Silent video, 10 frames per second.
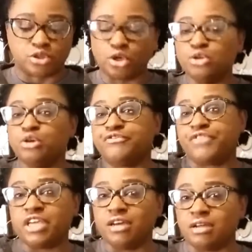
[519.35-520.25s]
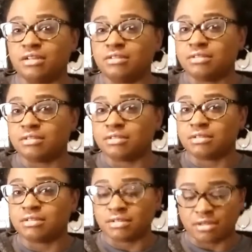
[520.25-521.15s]
Do you feel
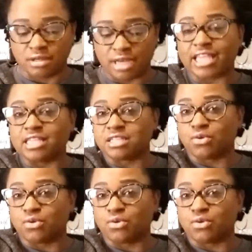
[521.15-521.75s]
like